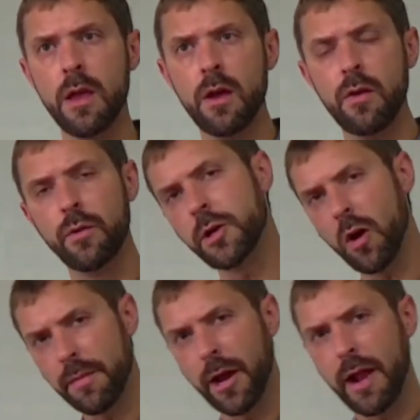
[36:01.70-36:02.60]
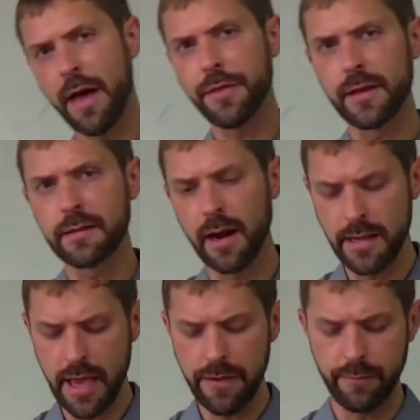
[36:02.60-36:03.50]
We talk about ethics, and I
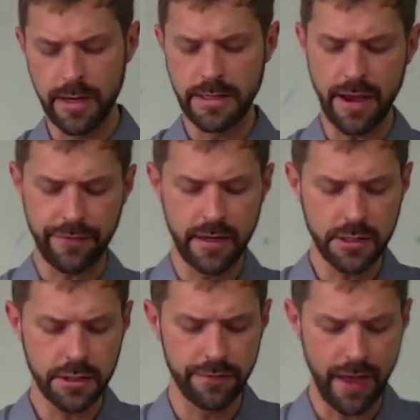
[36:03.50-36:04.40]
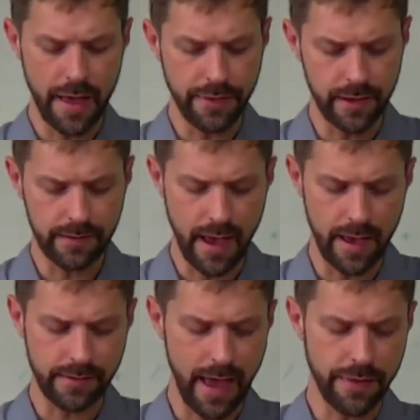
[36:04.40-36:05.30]
gave my definition of ethics as
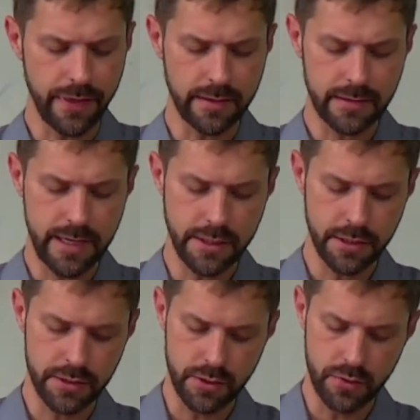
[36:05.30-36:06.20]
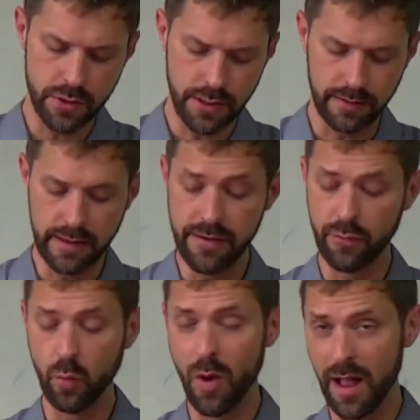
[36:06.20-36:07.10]
ethics teaches you to live
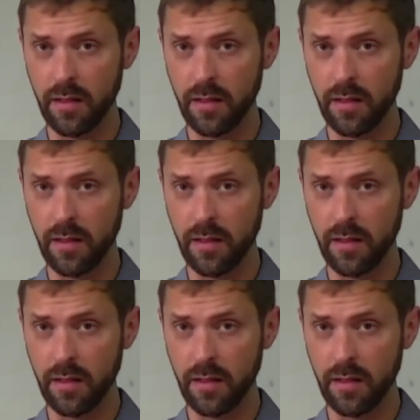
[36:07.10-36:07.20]
well.